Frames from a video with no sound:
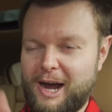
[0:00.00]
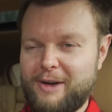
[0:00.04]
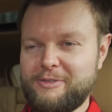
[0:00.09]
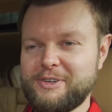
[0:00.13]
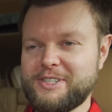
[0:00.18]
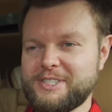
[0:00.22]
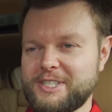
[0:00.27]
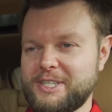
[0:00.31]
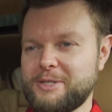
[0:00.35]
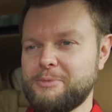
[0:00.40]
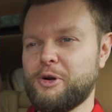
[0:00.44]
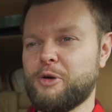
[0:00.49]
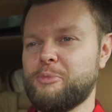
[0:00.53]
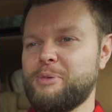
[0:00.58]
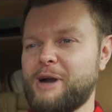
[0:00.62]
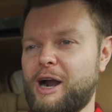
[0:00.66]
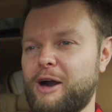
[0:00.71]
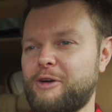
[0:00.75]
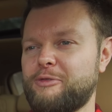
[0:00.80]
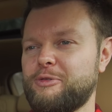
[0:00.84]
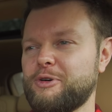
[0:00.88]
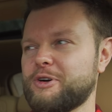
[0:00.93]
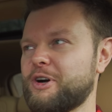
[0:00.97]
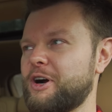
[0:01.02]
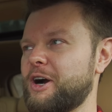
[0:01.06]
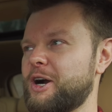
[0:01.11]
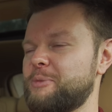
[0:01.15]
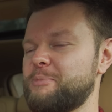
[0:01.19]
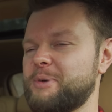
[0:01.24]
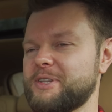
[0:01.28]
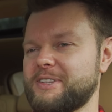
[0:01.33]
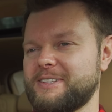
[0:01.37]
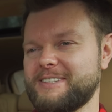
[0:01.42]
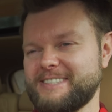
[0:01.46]
obviously the more powerful
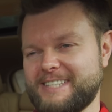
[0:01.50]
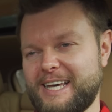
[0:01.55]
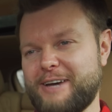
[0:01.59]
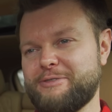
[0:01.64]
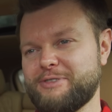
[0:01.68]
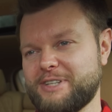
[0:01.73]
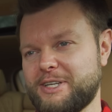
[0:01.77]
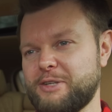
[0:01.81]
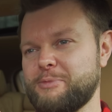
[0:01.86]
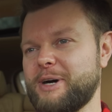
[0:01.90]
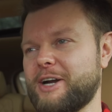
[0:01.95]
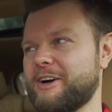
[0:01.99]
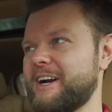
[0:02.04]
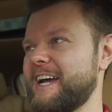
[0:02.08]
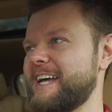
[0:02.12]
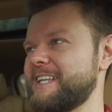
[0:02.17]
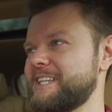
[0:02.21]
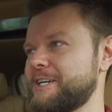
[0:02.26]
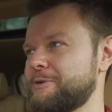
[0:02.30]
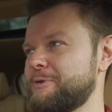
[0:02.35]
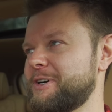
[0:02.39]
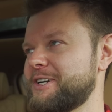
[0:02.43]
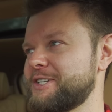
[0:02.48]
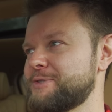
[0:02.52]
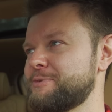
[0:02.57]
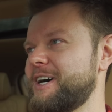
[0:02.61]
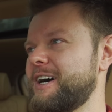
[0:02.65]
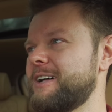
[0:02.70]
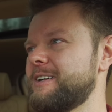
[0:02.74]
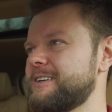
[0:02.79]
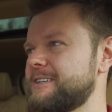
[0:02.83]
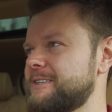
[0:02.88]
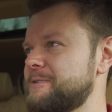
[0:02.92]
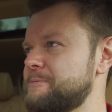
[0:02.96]
car, but definitely the better handling one as well.